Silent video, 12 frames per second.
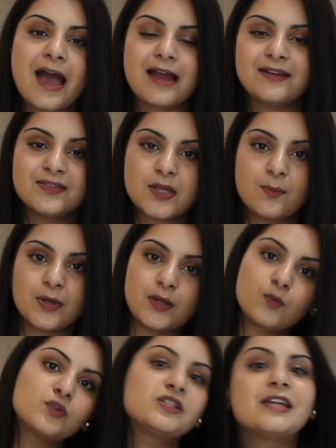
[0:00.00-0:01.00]
And if somebody
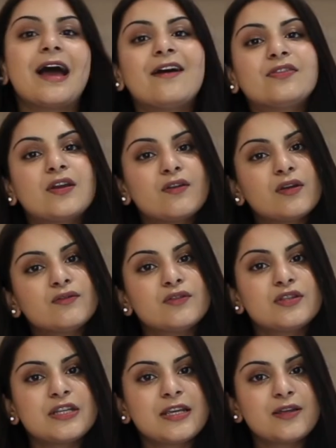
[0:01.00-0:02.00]
wants to add their own
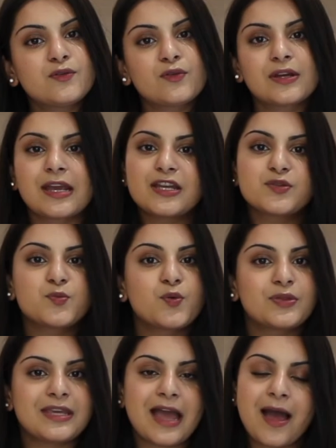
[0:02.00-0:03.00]
routine or engage more
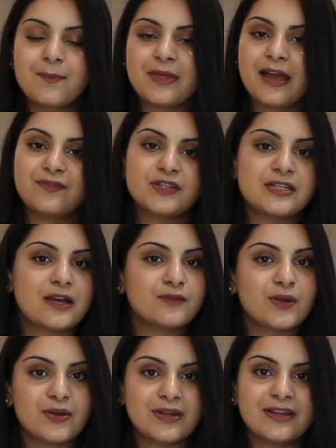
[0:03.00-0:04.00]
with the app, they have to
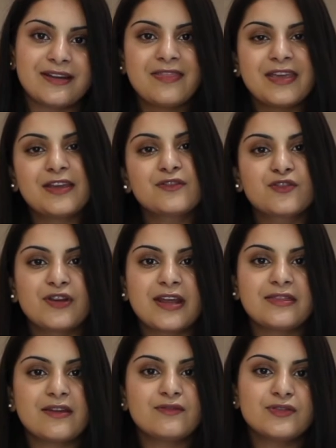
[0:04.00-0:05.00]
download it and they can
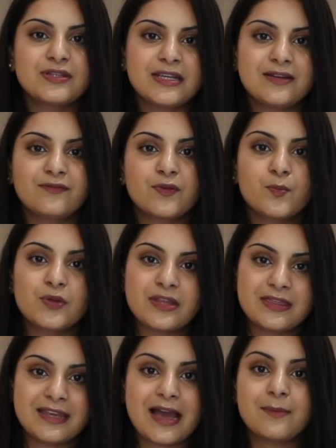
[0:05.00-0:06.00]
create their routine from
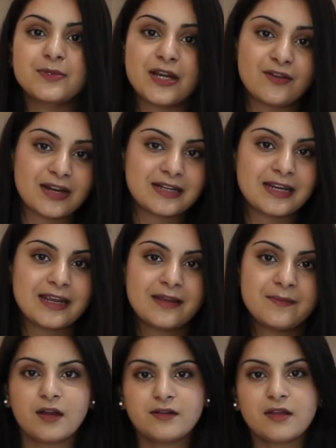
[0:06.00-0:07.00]
within the app
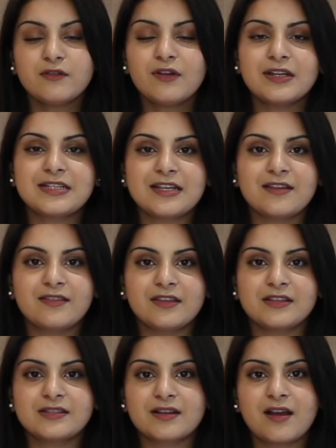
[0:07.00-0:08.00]
directly. Another idea
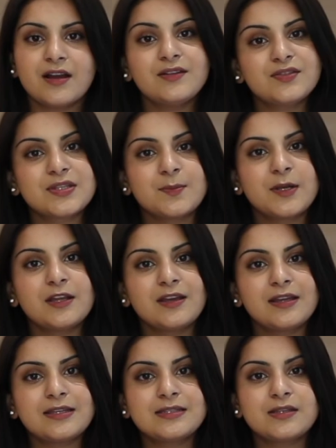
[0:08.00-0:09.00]
that's kind of
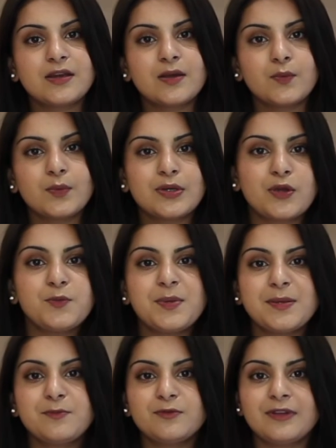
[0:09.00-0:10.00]
similar is that we know
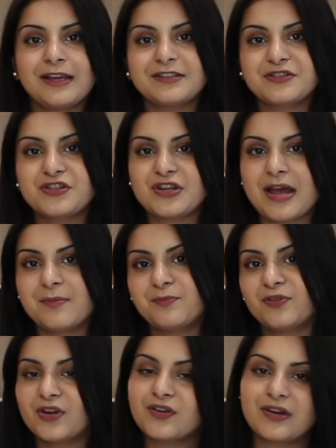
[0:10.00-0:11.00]
people like to share
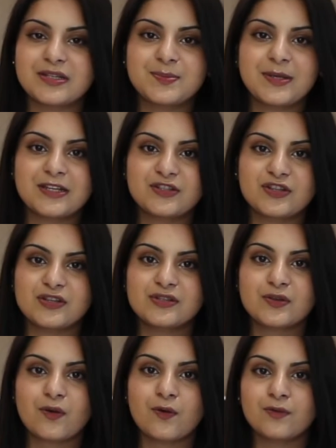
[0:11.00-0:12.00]
progress
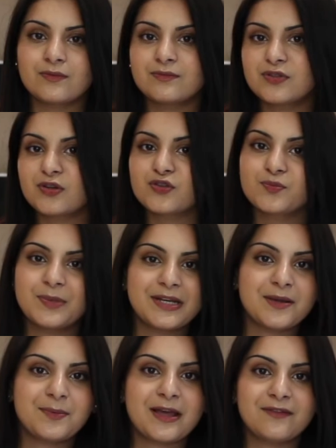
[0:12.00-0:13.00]
pictures on social
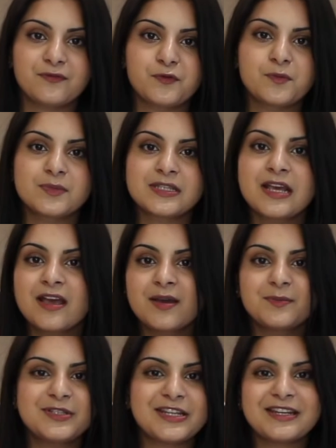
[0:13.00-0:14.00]
media platforms
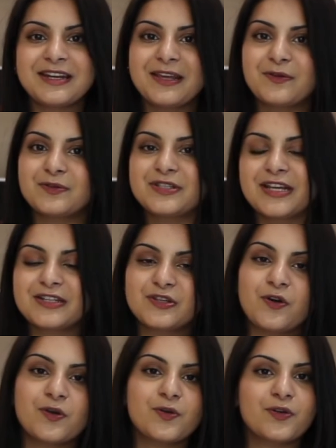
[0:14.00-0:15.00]
particularly on
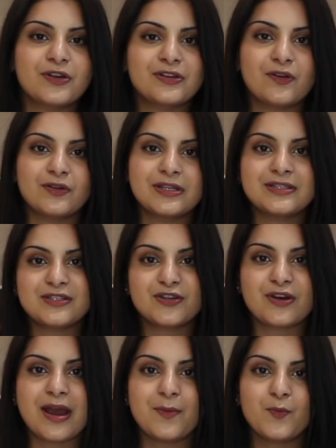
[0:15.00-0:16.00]
TikTok or on
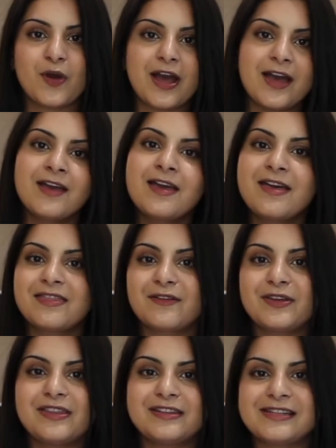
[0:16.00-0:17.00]
Instagram, where
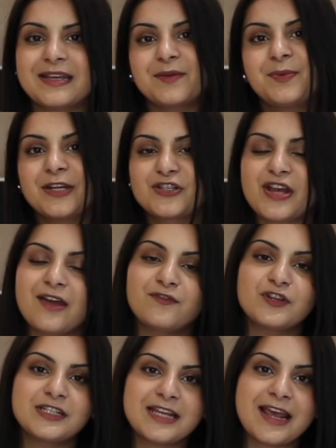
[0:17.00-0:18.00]
they'll either take a picture
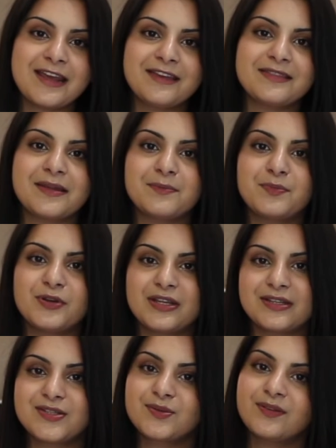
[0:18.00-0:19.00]
every day and then put
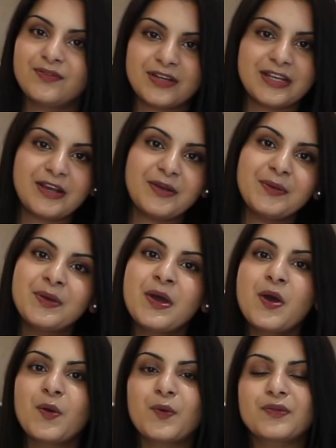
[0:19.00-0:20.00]
it into a video,
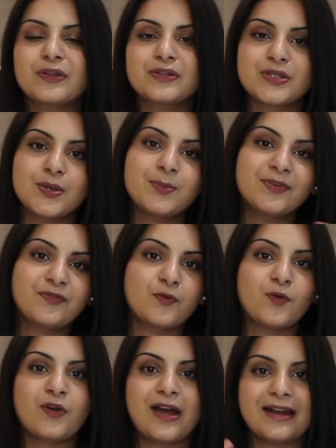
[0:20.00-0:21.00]
or they'll do a
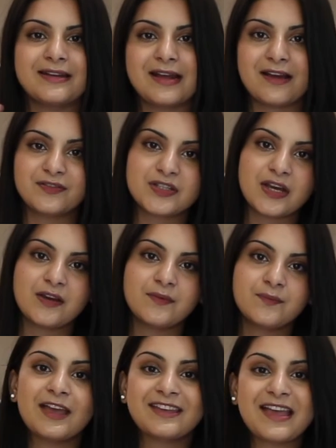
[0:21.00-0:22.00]
before and an after.
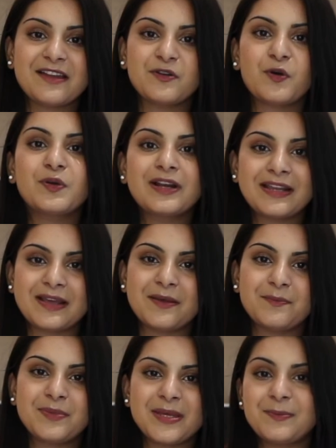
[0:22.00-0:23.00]
Again, on Clear,
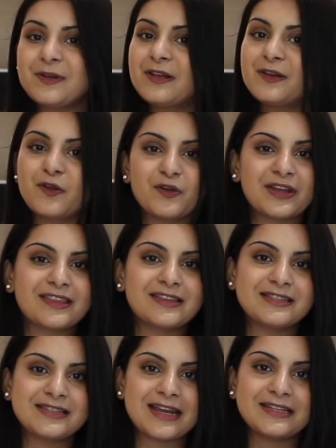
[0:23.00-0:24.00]
people are logging
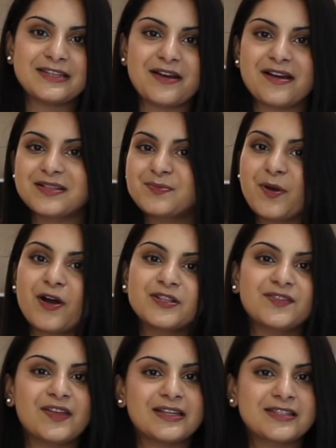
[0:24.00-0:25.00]
this data as
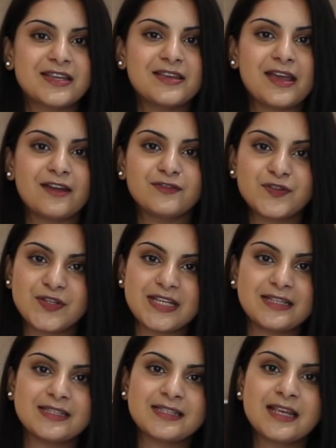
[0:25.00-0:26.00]
part of their skincare
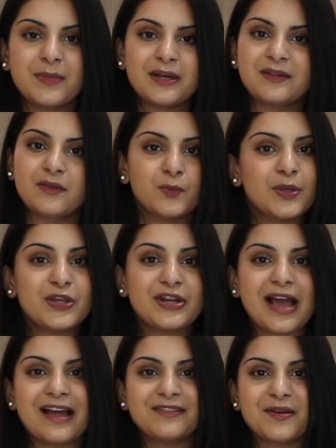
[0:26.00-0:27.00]
routines, meaning that we could
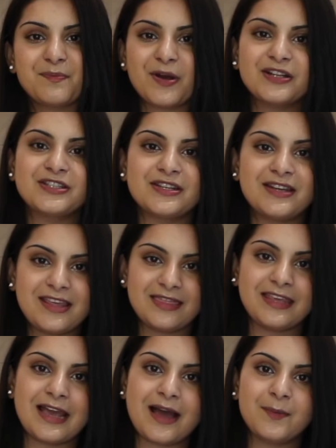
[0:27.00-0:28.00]
add a button
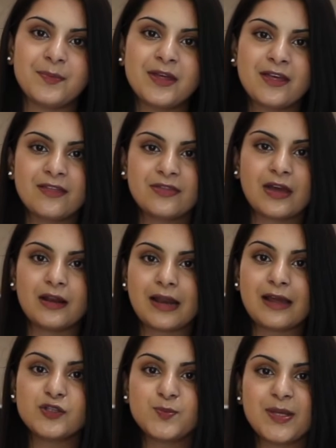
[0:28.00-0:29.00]
in the app that
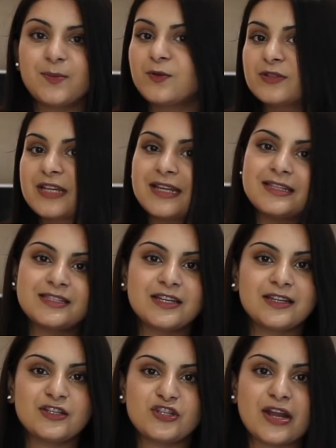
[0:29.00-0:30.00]
allows people to
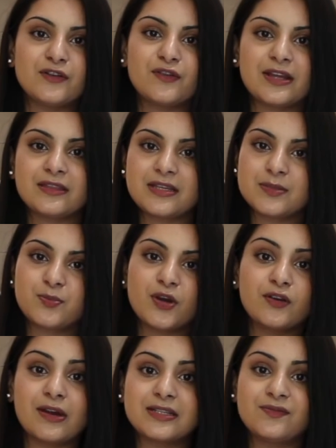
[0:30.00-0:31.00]
instantly generate these
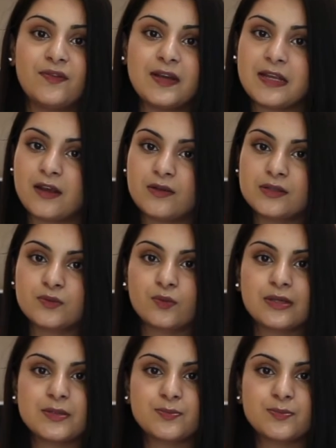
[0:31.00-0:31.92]
progress videos or these